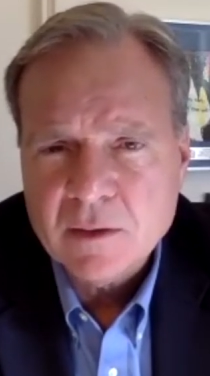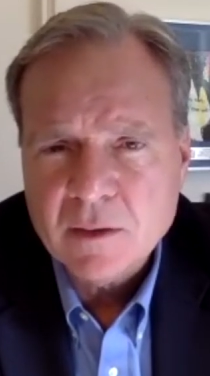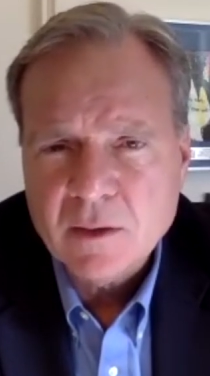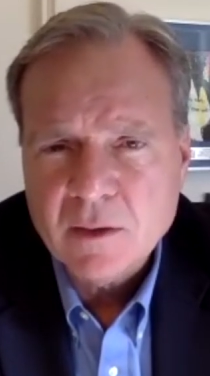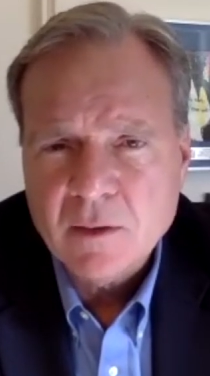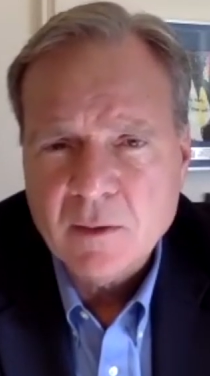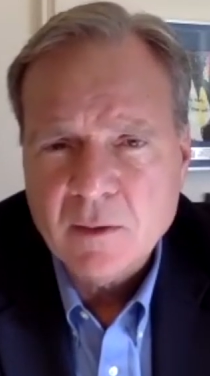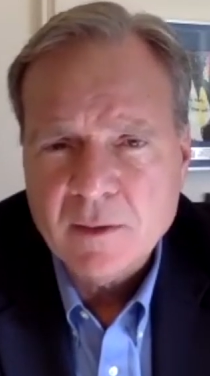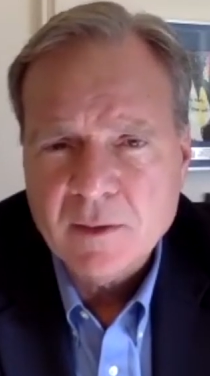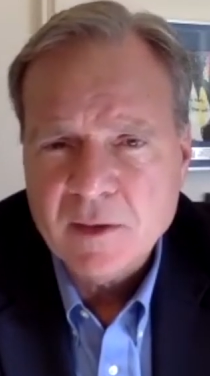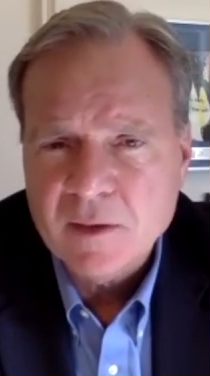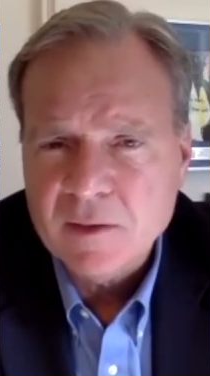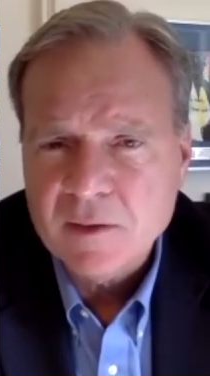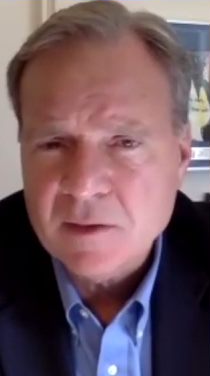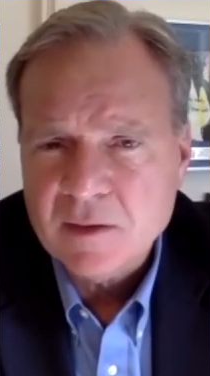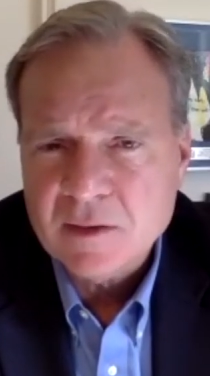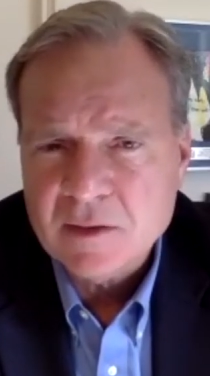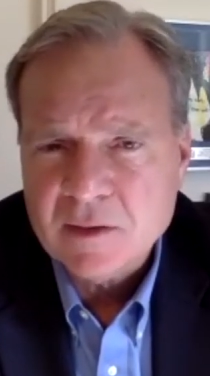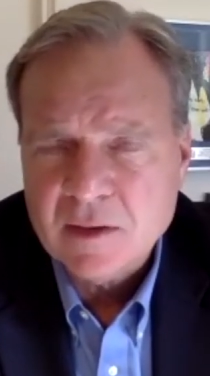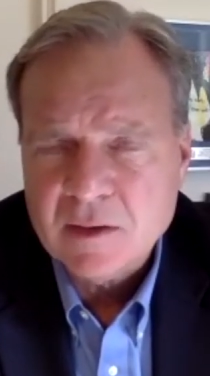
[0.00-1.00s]
you know, on things
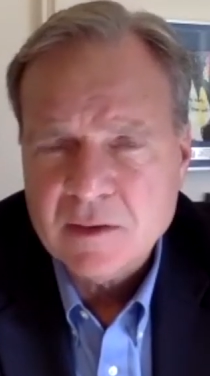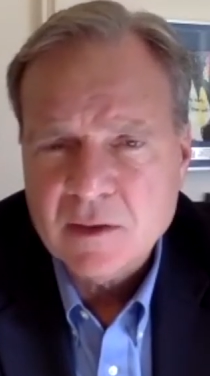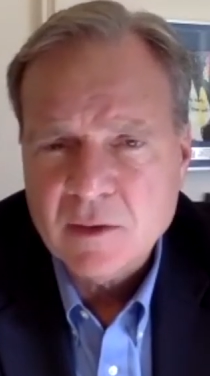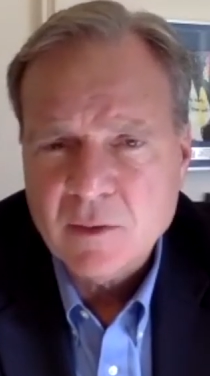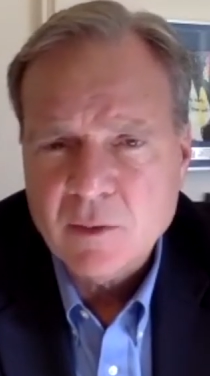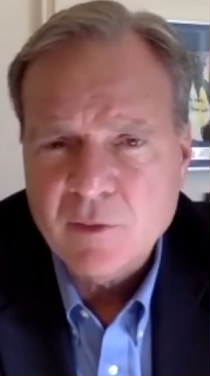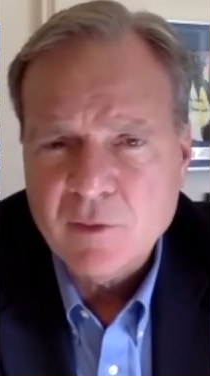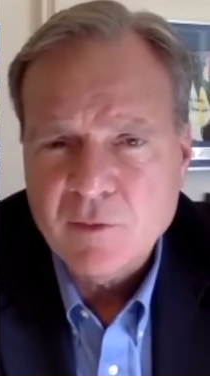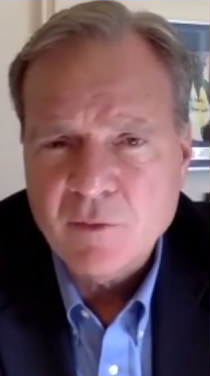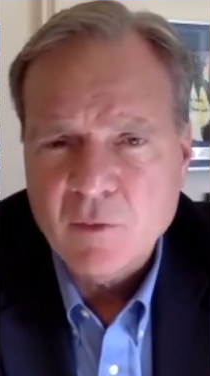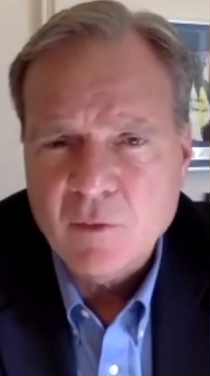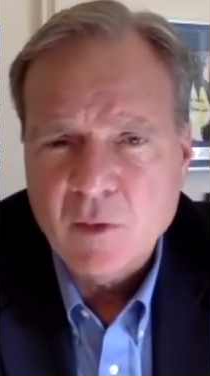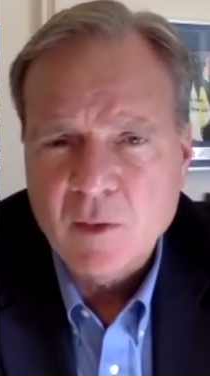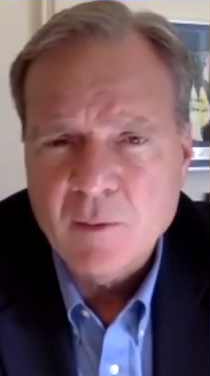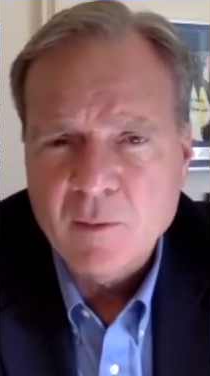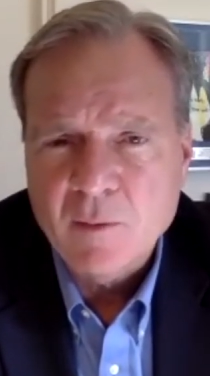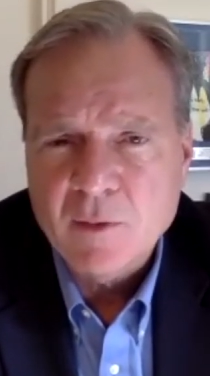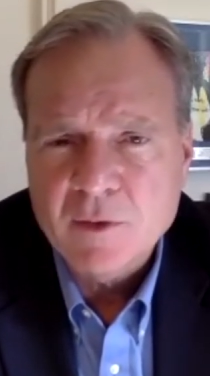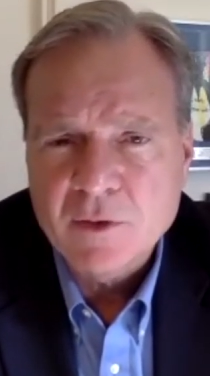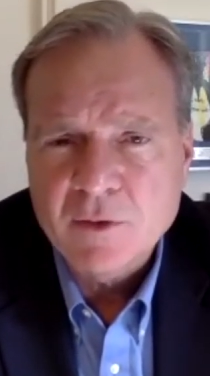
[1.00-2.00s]
like sentencing
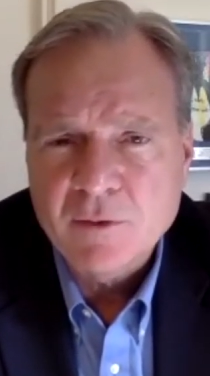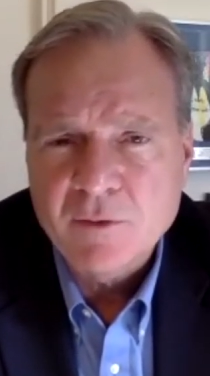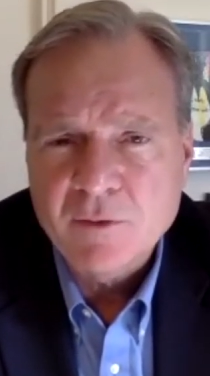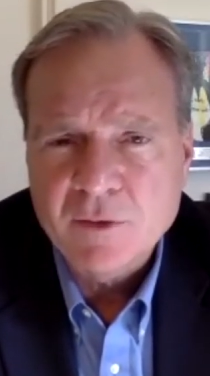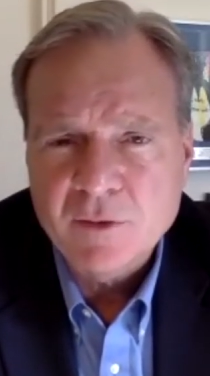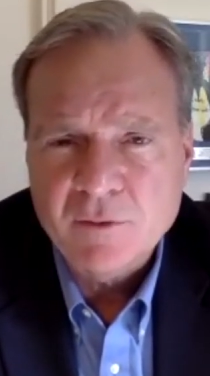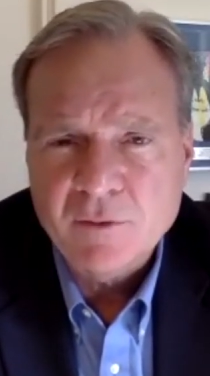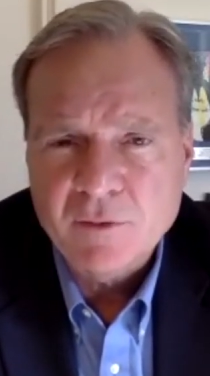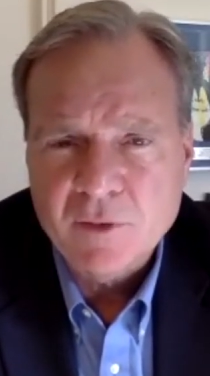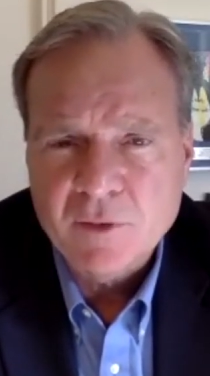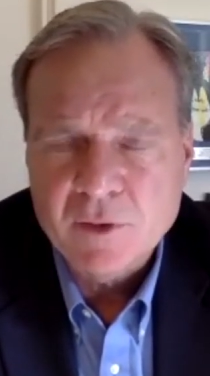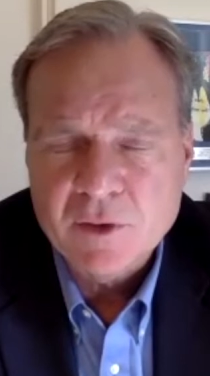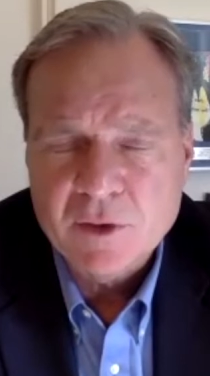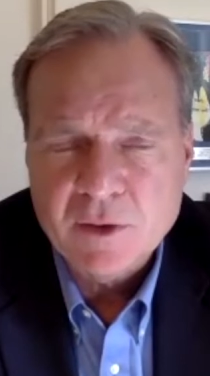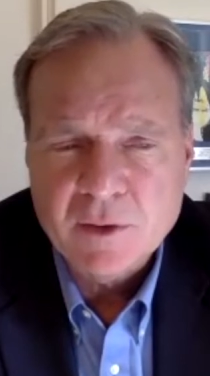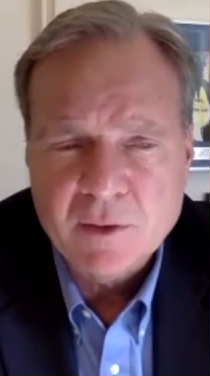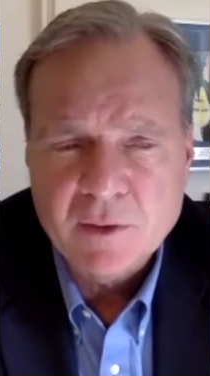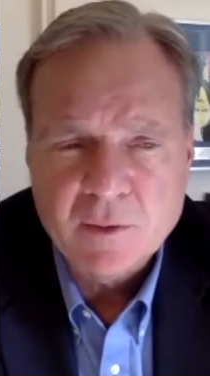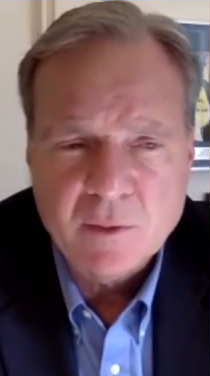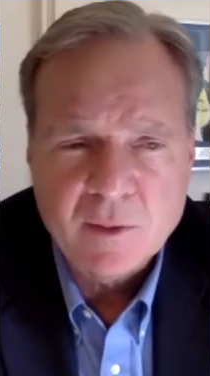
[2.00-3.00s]
reform or juvenile
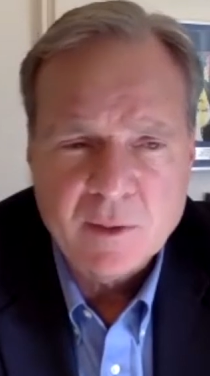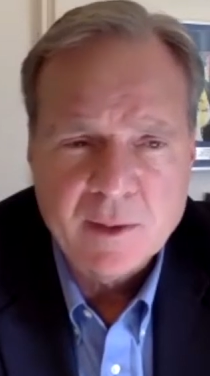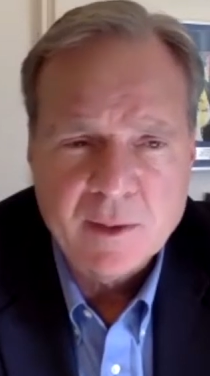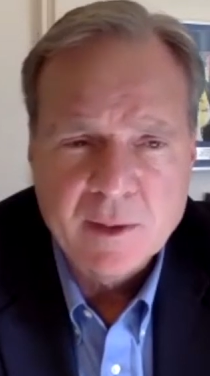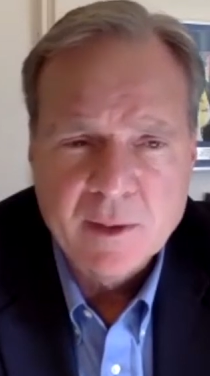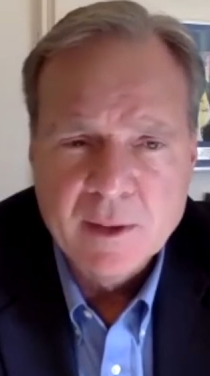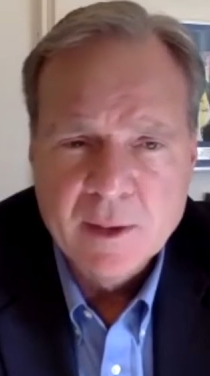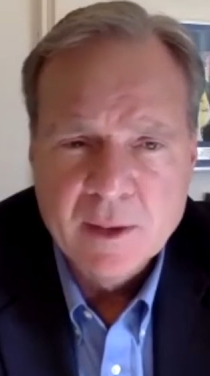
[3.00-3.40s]
diversion or